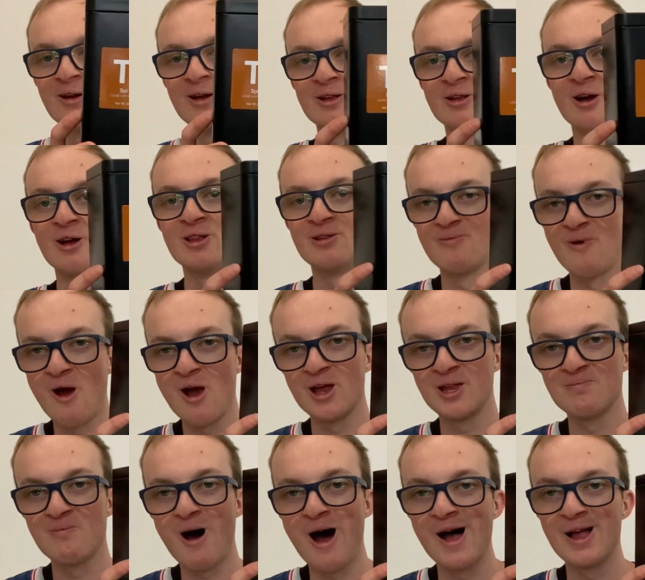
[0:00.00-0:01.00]
So it's very
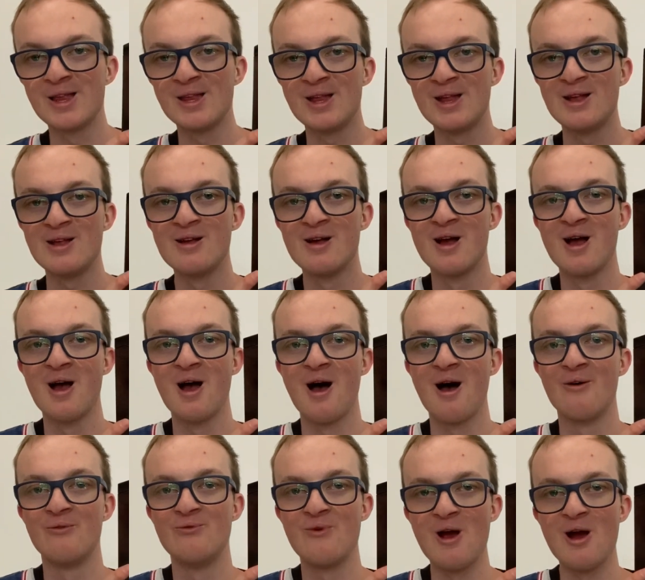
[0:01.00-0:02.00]
spicy,
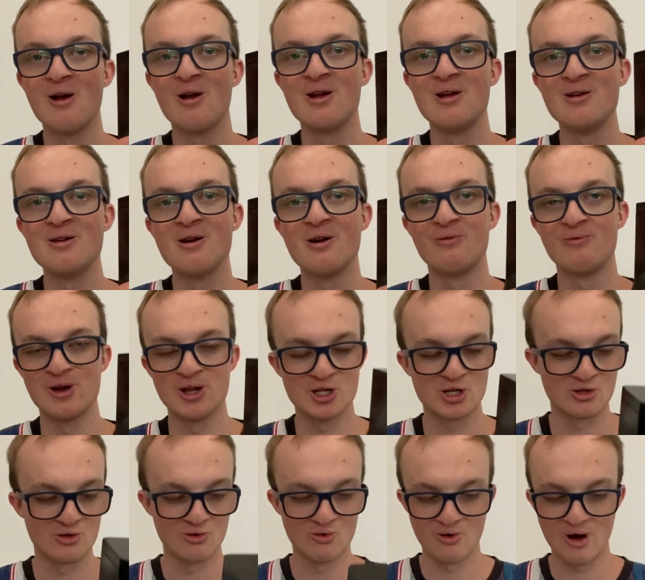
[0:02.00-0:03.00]
very
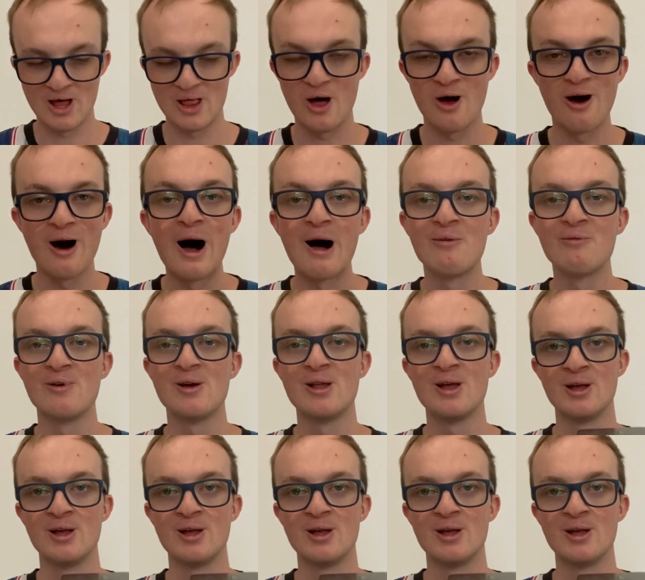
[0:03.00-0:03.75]
original, and I love it.